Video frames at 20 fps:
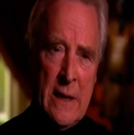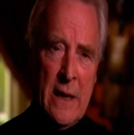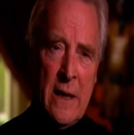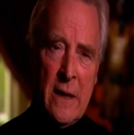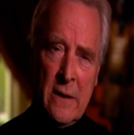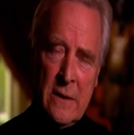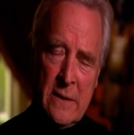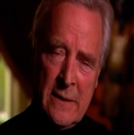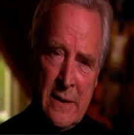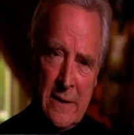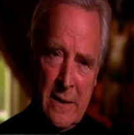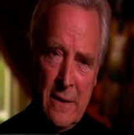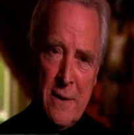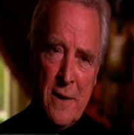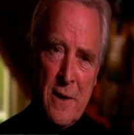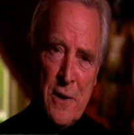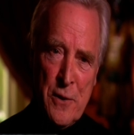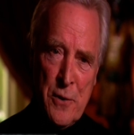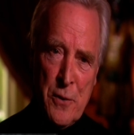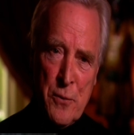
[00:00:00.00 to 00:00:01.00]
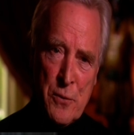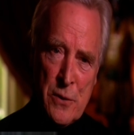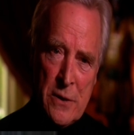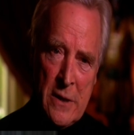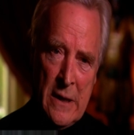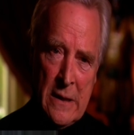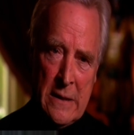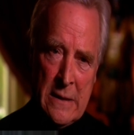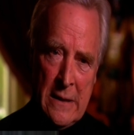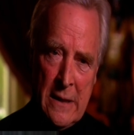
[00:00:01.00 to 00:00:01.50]
I could then use
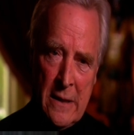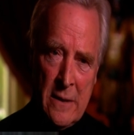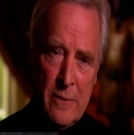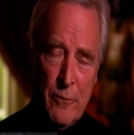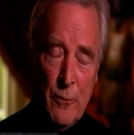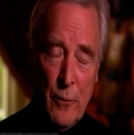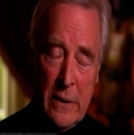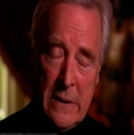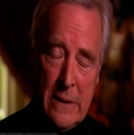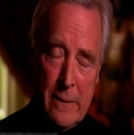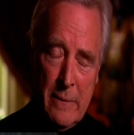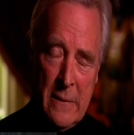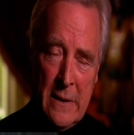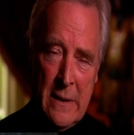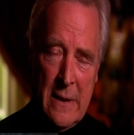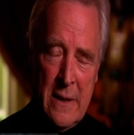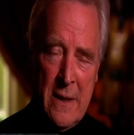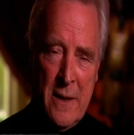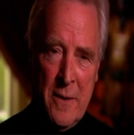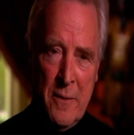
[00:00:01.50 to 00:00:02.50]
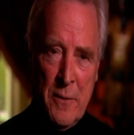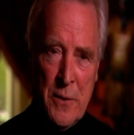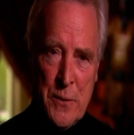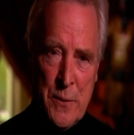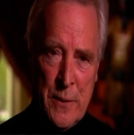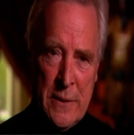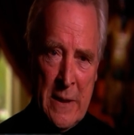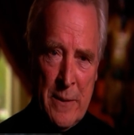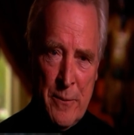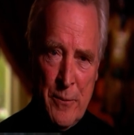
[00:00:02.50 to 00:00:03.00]
going to London with him, which
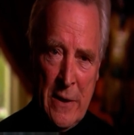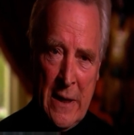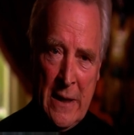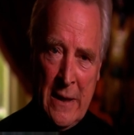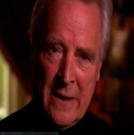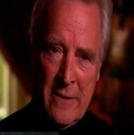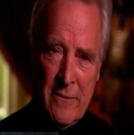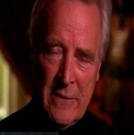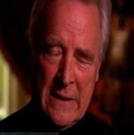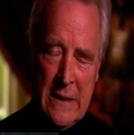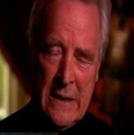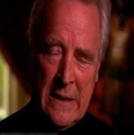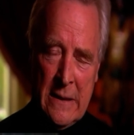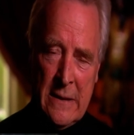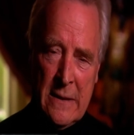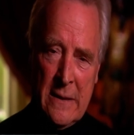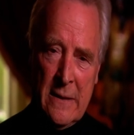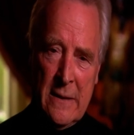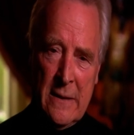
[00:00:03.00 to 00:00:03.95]
we did practically every night.